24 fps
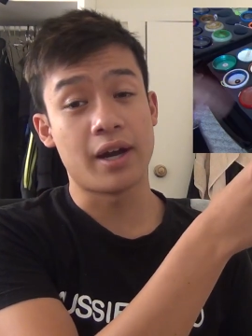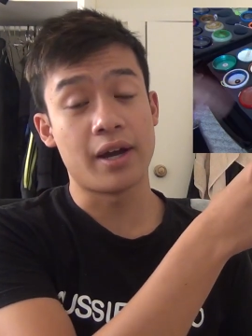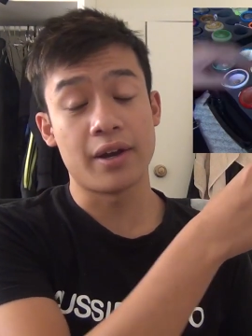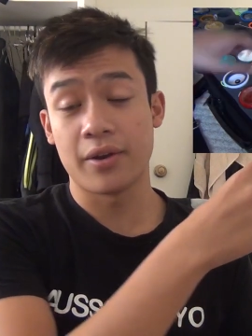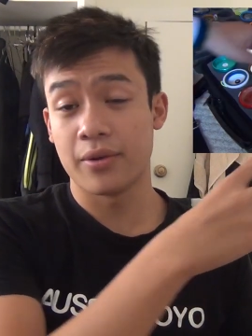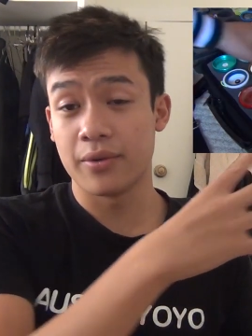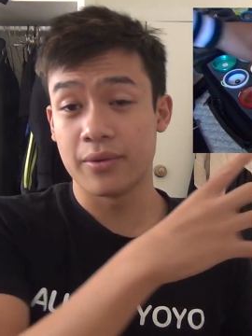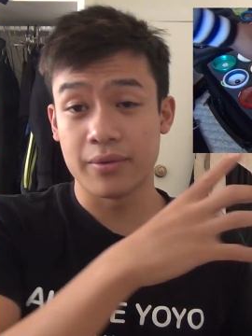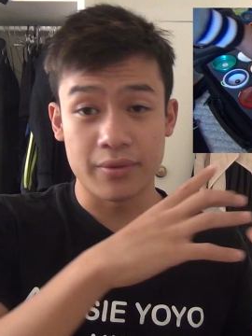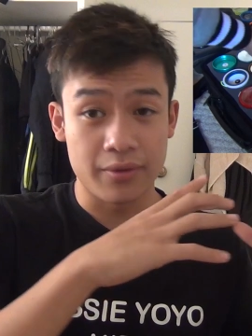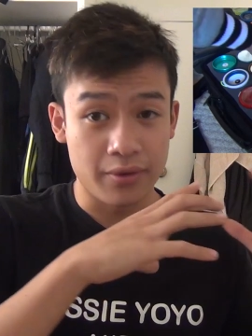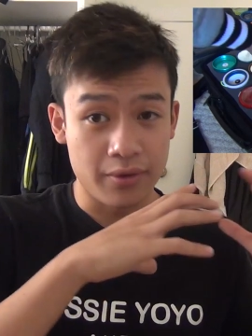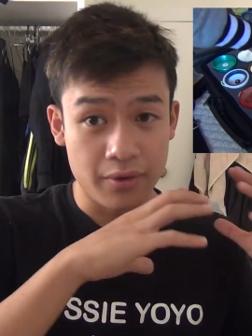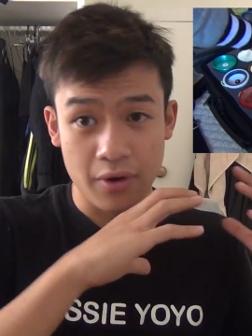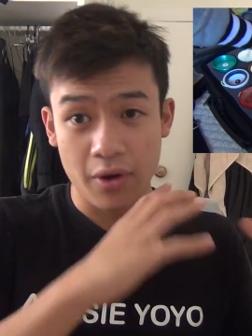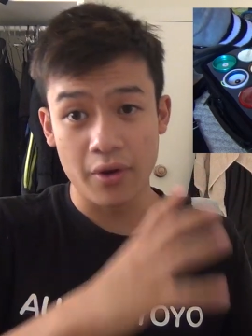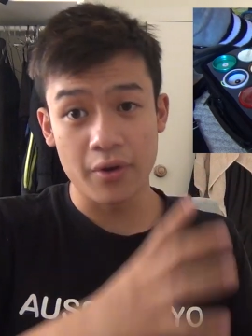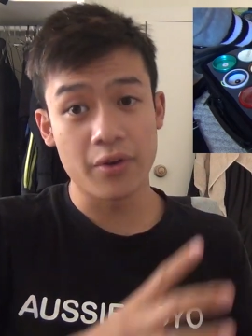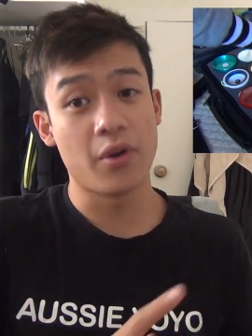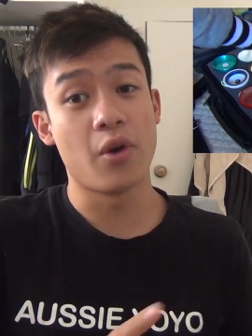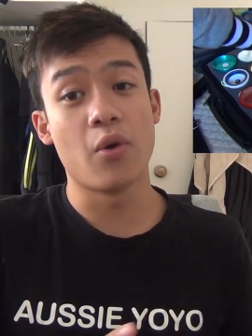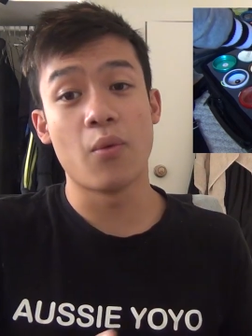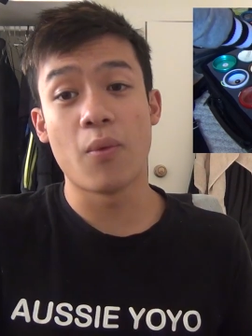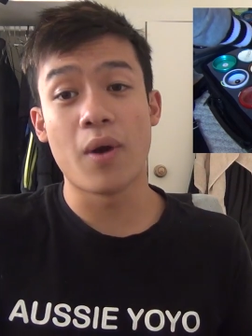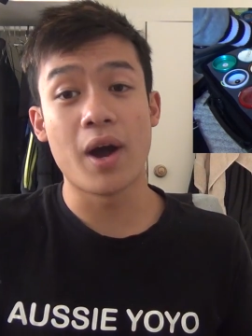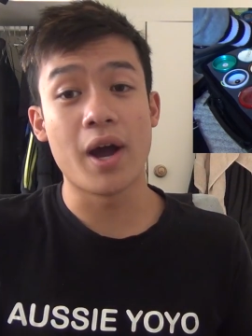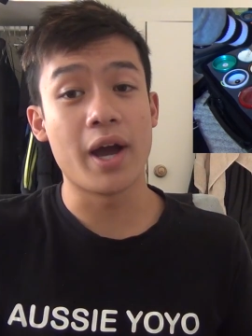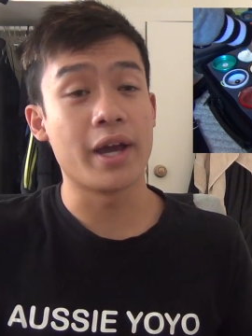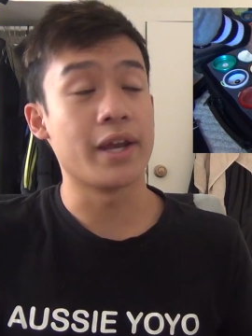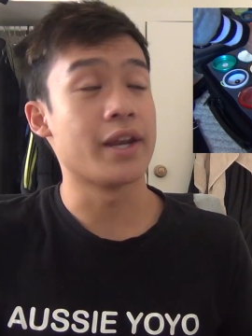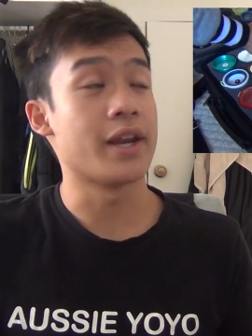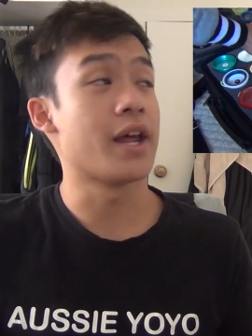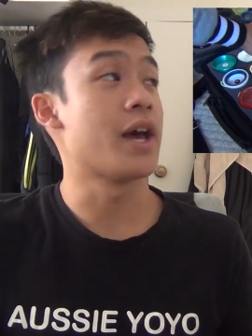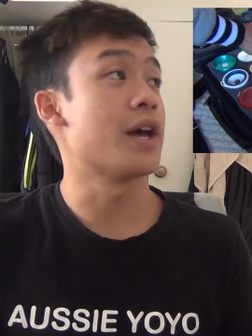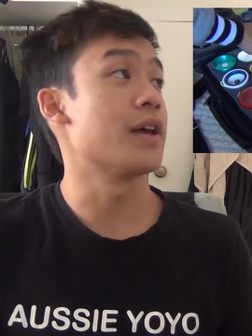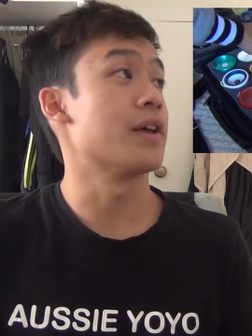I do not know
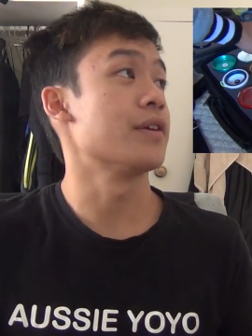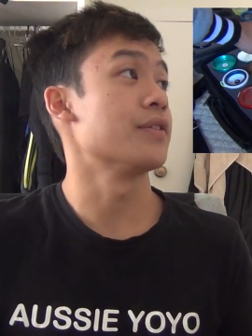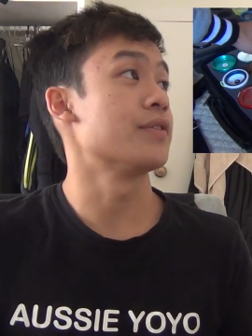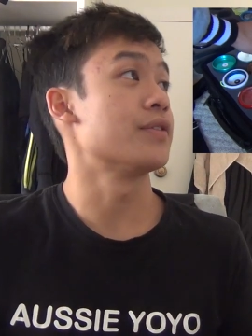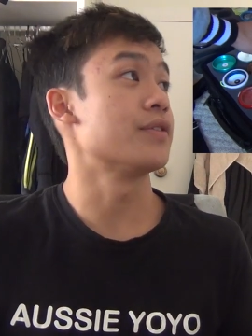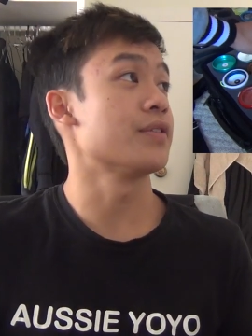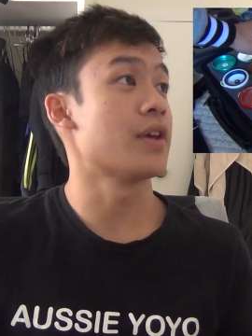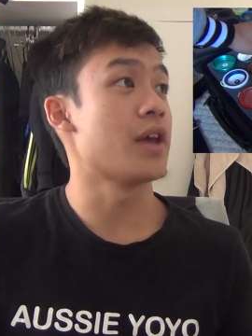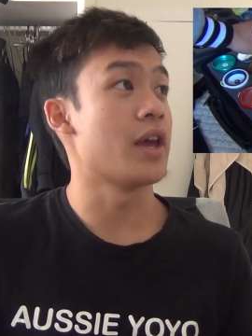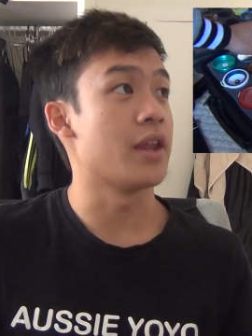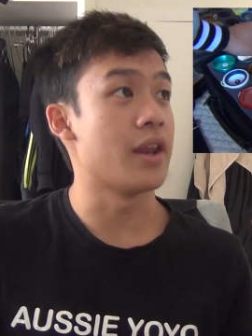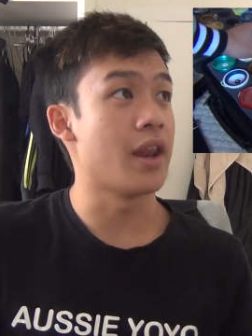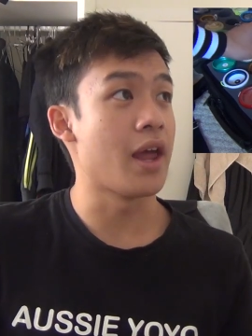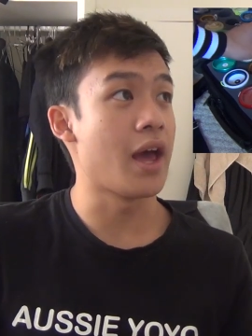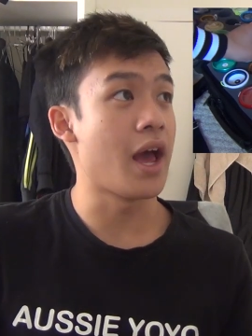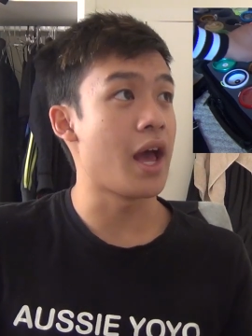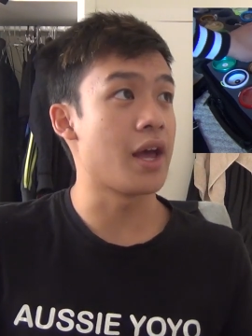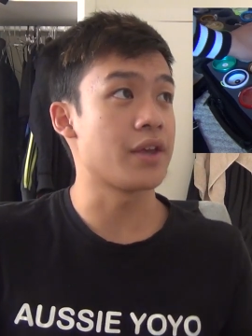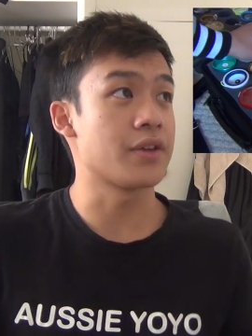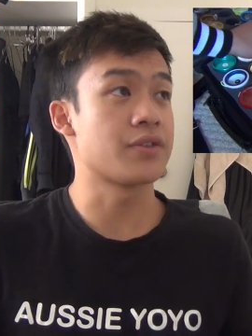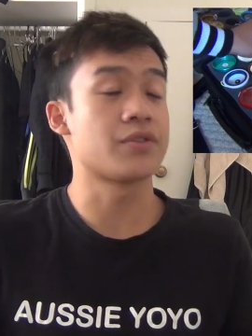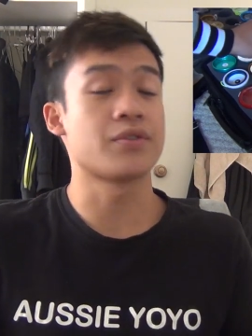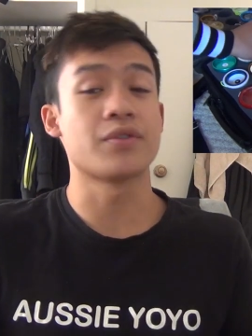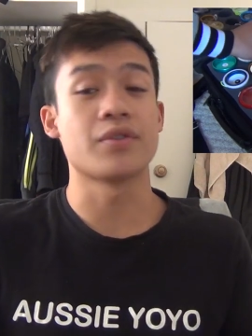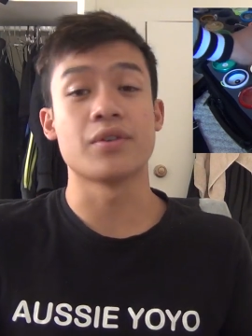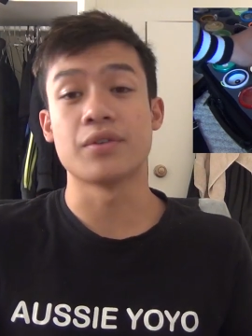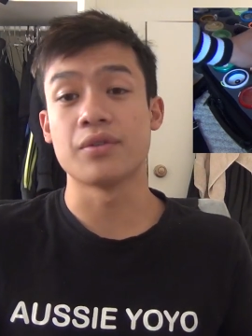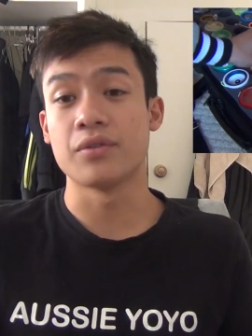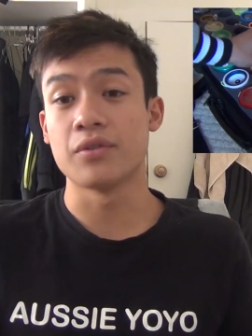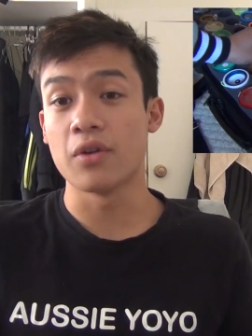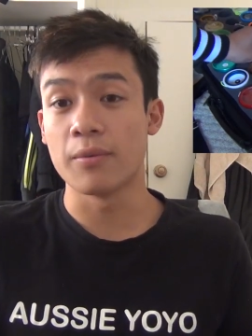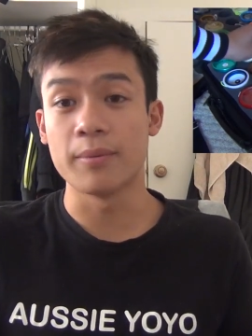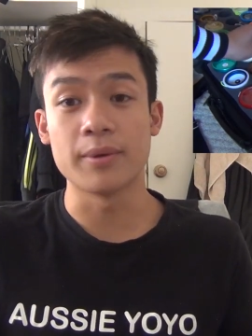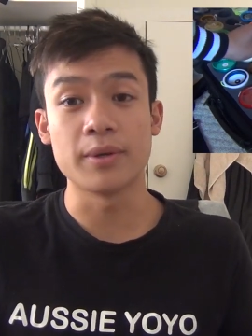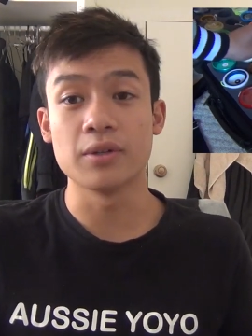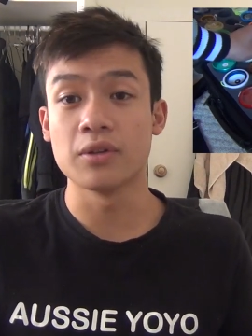why it has an
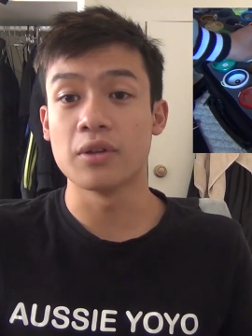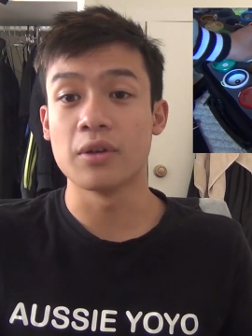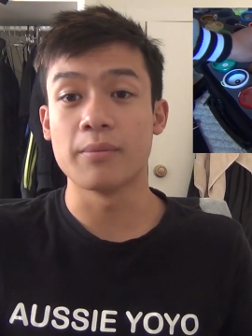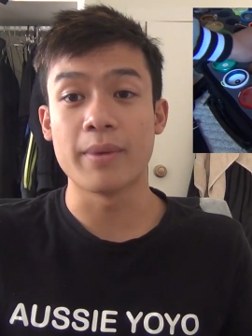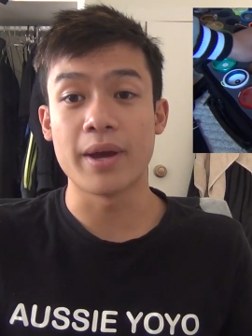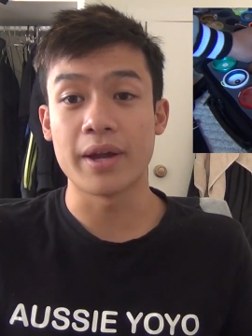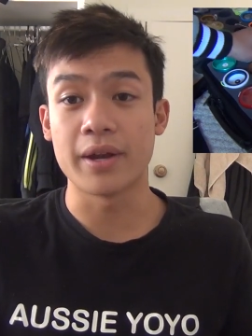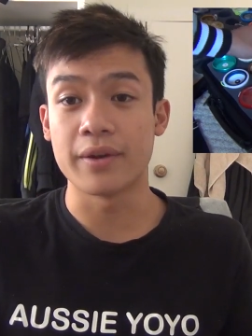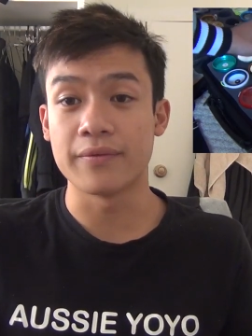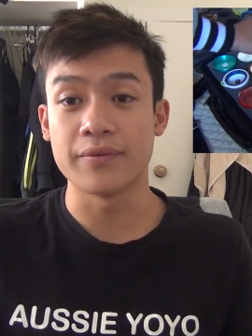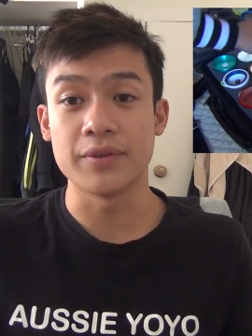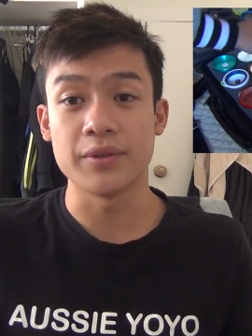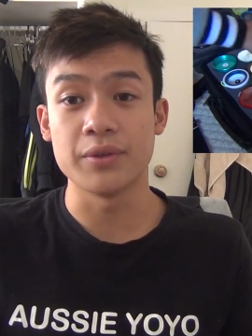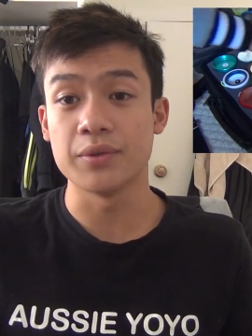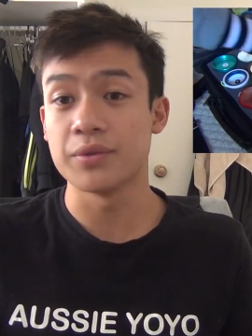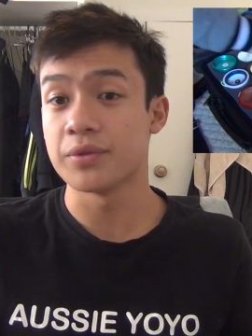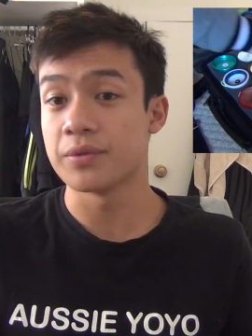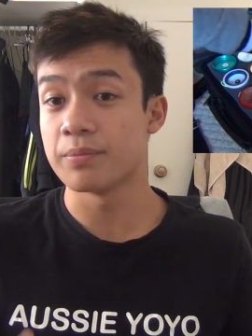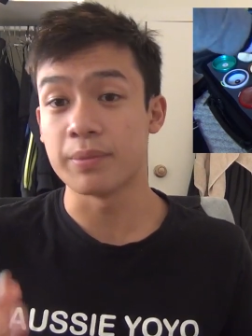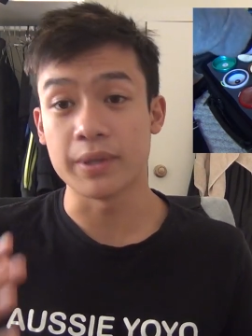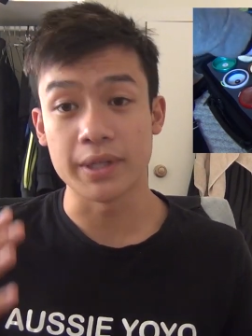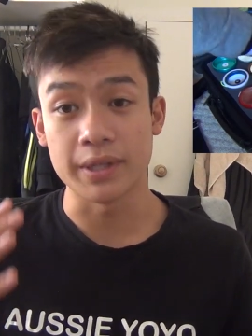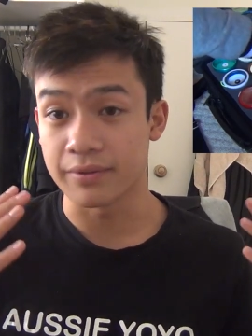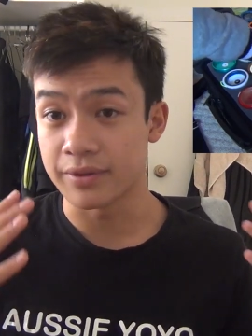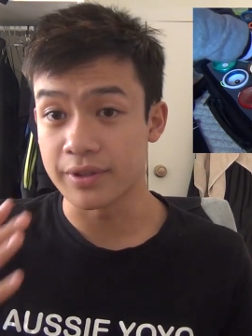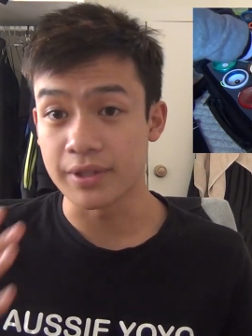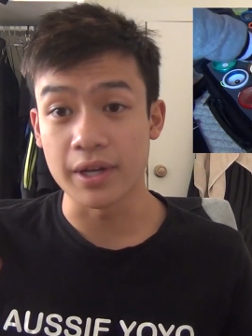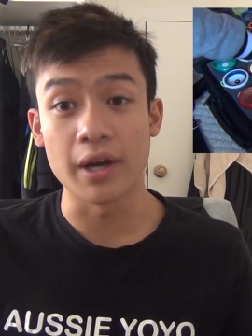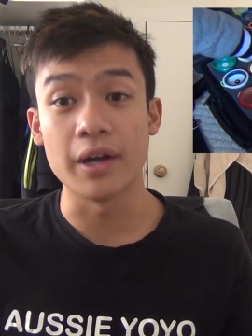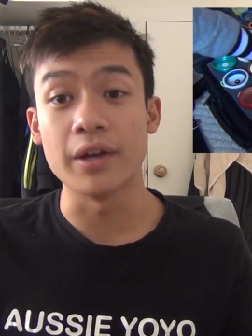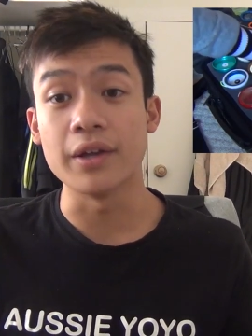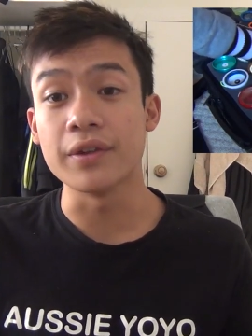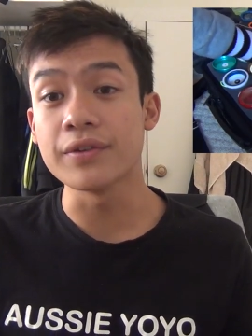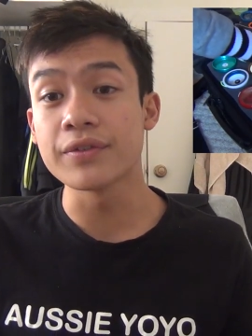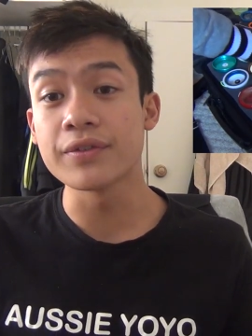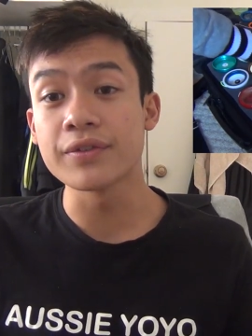astronomical amount of views, but it
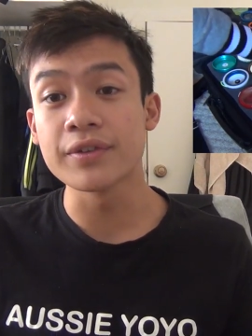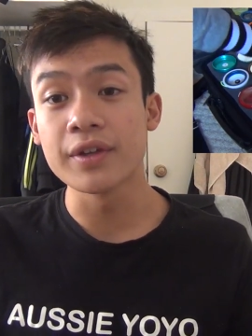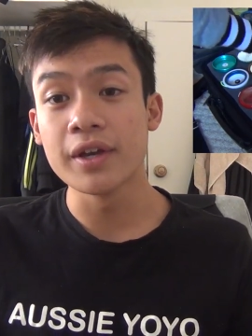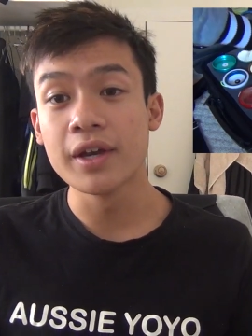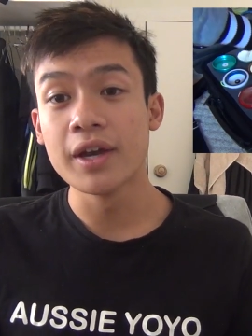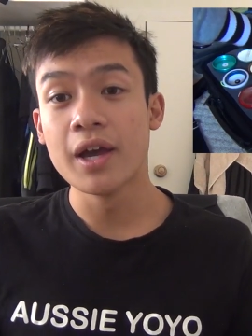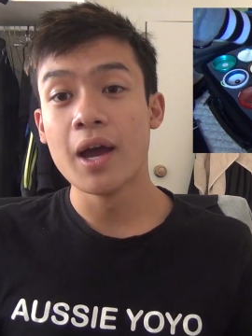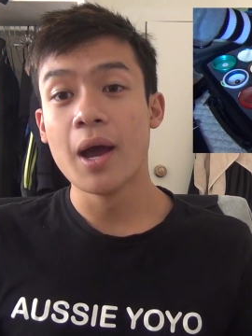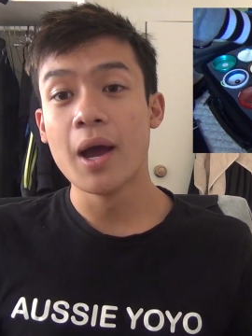does.